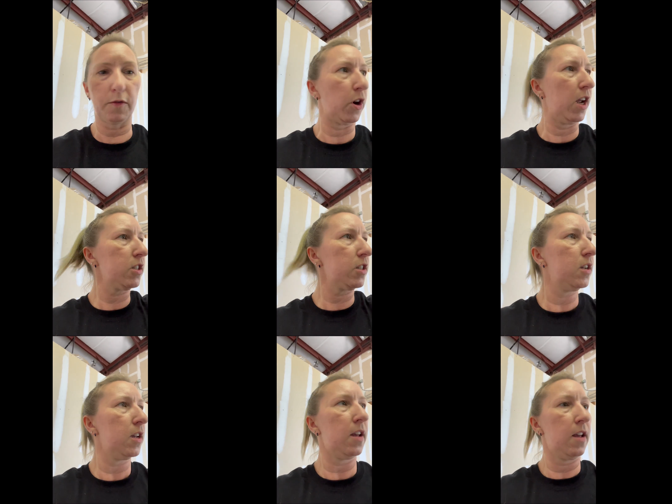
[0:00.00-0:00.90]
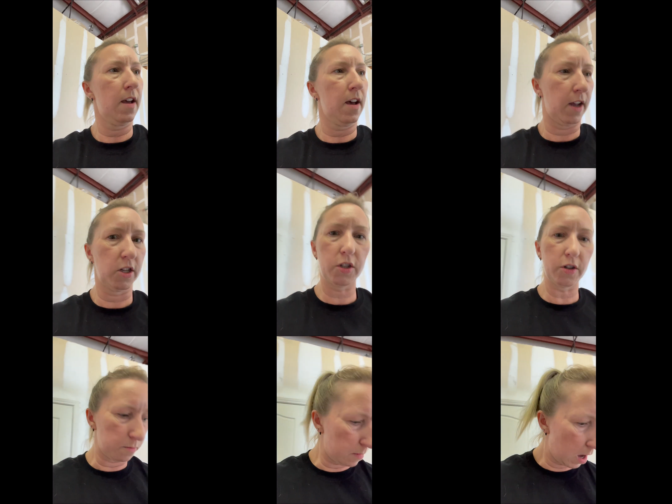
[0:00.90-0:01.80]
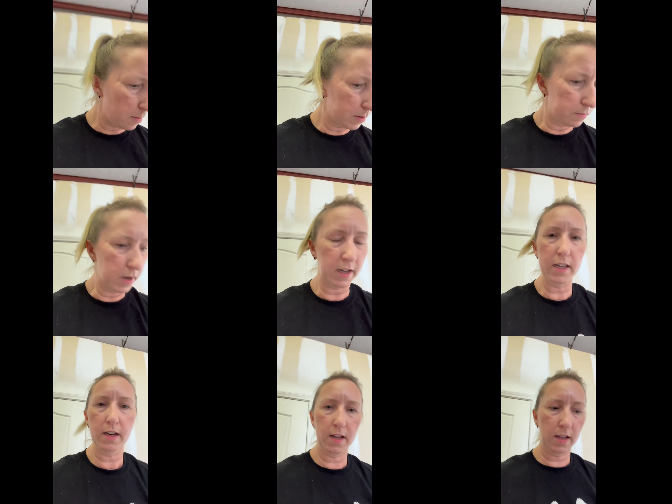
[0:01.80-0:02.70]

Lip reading: fresh, I just took a mop bucket